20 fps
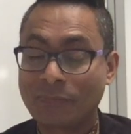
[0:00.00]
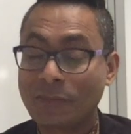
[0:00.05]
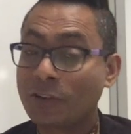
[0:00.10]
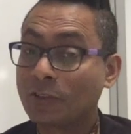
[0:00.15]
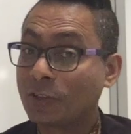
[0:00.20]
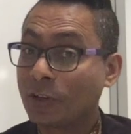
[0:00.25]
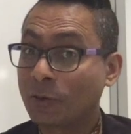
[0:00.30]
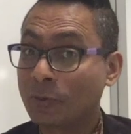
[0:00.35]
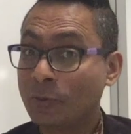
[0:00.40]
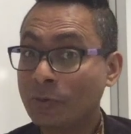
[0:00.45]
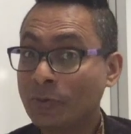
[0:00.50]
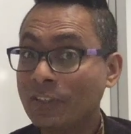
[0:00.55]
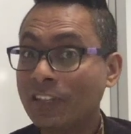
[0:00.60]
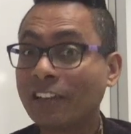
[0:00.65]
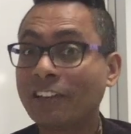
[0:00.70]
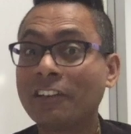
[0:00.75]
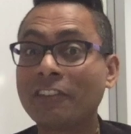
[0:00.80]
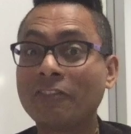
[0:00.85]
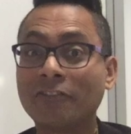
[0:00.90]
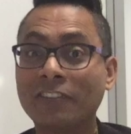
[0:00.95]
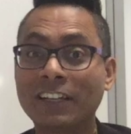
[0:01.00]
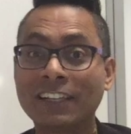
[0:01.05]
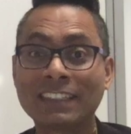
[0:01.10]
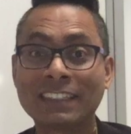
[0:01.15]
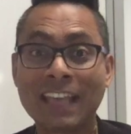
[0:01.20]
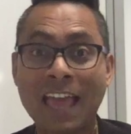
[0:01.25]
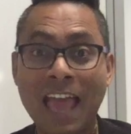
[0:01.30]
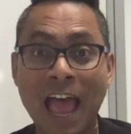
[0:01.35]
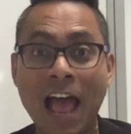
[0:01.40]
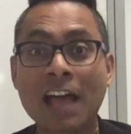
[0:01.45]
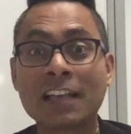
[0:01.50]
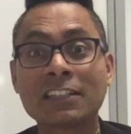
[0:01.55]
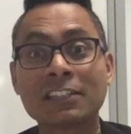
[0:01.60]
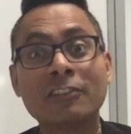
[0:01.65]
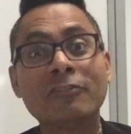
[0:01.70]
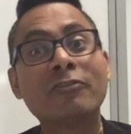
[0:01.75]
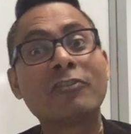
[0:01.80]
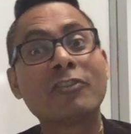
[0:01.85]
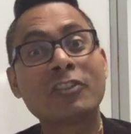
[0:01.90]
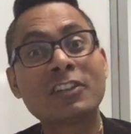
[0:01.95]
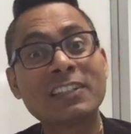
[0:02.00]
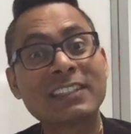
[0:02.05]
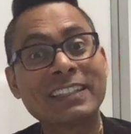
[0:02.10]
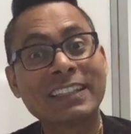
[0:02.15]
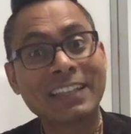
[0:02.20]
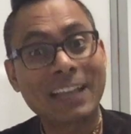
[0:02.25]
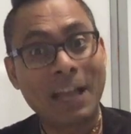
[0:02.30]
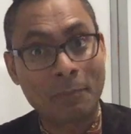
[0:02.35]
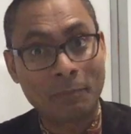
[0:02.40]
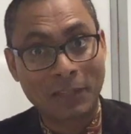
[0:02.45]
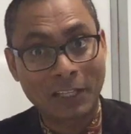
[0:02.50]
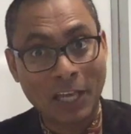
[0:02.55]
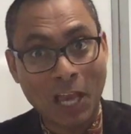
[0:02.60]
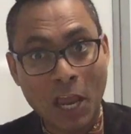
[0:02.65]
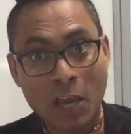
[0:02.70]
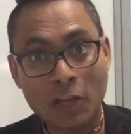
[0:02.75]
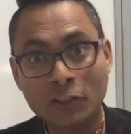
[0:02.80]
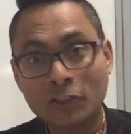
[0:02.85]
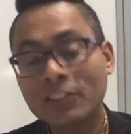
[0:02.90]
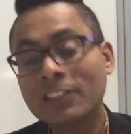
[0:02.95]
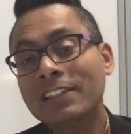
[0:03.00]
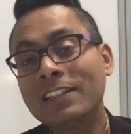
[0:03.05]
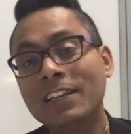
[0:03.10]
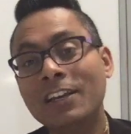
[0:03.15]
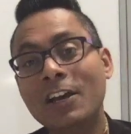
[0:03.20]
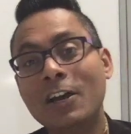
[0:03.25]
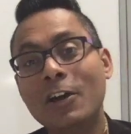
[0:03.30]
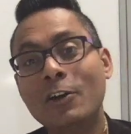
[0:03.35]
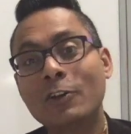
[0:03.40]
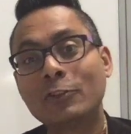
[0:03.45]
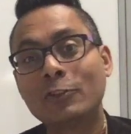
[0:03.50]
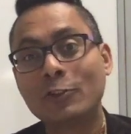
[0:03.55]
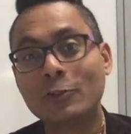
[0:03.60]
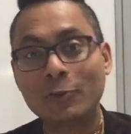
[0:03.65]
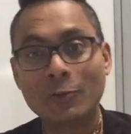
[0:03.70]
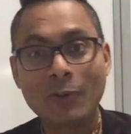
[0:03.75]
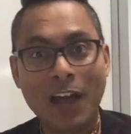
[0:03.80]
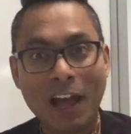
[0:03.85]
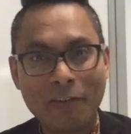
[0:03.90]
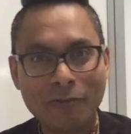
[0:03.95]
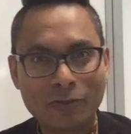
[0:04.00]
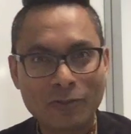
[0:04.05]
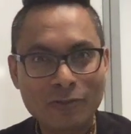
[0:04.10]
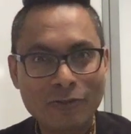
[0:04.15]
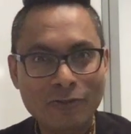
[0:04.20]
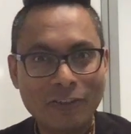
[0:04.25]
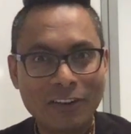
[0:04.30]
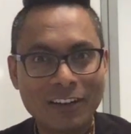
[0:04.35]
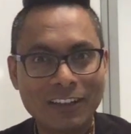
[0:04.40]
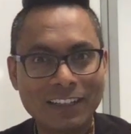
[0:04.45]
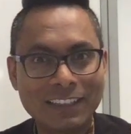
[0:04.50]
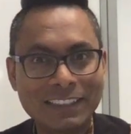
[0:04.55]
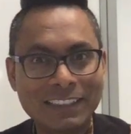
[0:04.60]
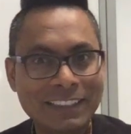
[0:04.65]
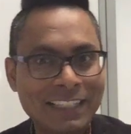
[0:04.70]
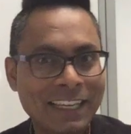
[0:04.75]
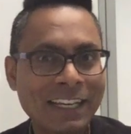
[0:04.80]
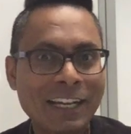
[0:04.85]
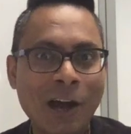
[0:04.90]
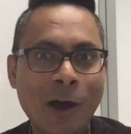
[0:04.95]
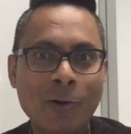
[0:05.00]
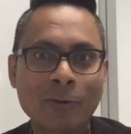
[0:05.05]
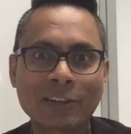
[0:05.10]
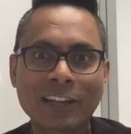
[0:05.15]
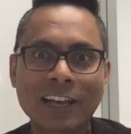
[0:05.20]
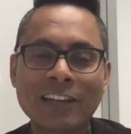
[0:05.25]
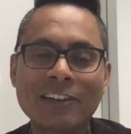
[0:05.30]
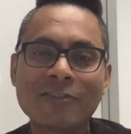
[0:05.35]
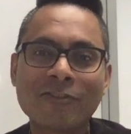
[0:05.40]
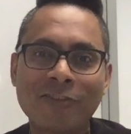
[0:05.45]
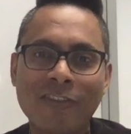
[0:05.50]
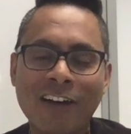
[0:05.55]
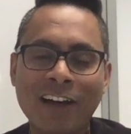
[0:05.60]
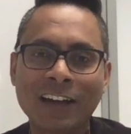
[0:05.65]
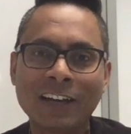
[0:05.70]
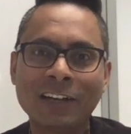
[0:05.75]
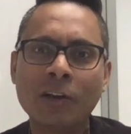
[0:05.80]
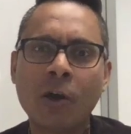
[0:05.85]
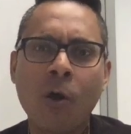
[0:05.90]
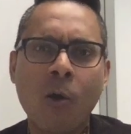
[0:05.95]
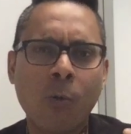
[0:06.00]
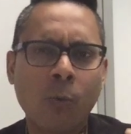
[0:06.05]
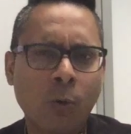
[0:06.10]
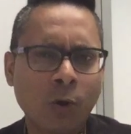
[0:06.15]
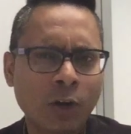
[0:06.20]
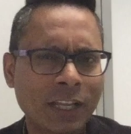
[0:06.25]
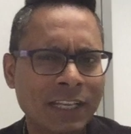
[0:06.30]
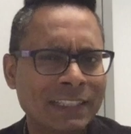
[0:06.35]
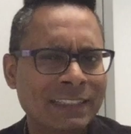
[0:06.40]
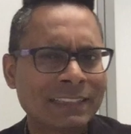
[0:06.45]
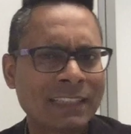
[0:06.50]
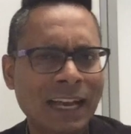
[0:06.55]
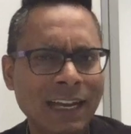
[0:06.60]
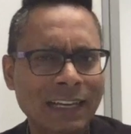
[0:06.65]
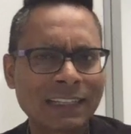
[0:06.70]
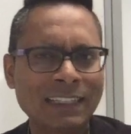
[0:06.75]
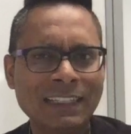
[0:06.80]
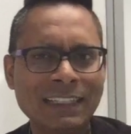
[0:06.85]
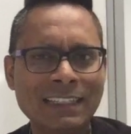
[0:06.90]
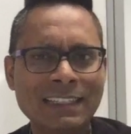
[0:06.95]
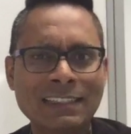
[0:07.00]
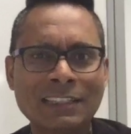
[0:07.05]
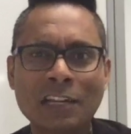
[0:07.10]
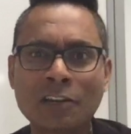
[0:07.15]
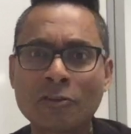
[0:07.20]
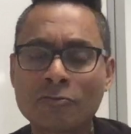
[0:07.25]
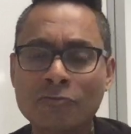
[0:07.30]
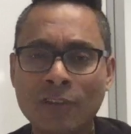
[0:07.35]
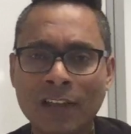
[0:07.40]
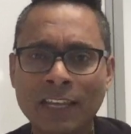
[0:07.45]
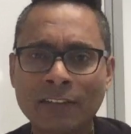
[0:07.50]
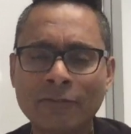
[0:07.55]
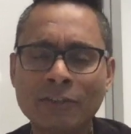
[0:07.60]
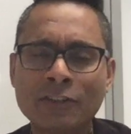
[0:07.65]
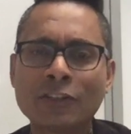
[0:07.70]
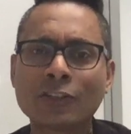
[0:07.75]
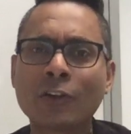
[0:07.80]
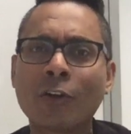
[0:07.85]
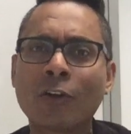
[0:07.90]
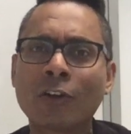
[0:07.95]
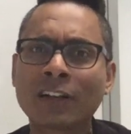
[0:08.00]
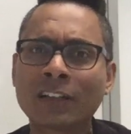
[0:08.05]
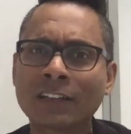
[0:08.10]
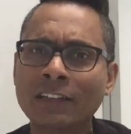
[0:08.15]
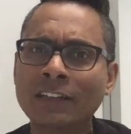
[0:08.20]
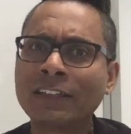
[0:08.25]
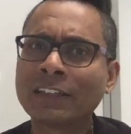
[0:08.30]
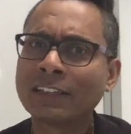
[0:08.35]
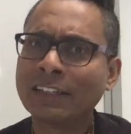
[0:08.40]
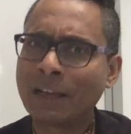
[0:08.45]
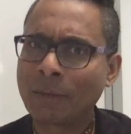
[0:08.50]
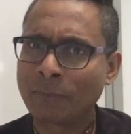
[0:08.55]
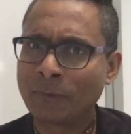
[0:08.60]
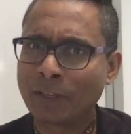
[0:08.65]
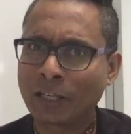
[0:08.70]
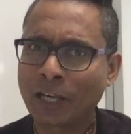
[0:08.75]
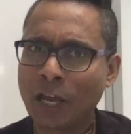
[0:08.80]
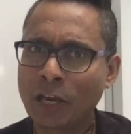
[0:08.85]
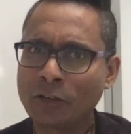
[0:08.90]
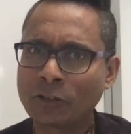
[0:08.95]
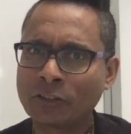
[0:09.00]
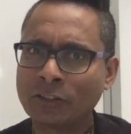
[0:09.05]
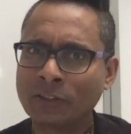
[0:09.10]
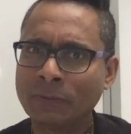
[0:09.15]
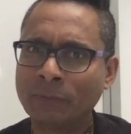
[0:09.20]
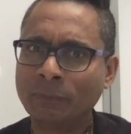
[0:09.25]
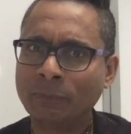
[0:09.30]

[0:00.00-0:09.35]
So acoustic reflex has a forensic application. So you have to dig out and find what exactly is that relevance or clinical application.